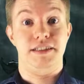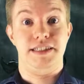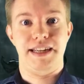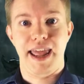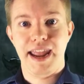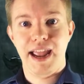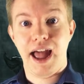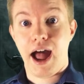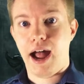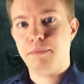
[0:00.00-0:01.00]
Today,
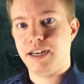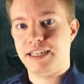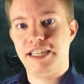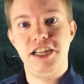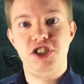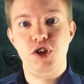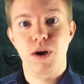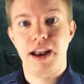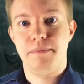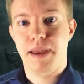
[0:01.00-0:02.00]
I'm gonna teach you
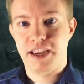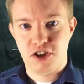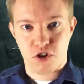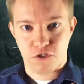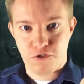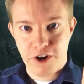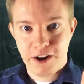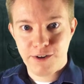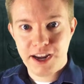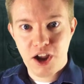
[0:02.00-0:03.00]
how to make your
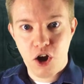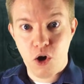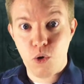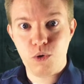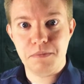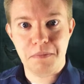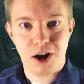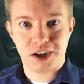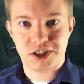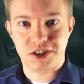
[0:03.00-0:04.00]
very own
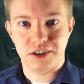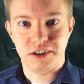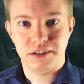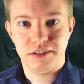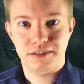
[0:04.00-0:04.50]
monster.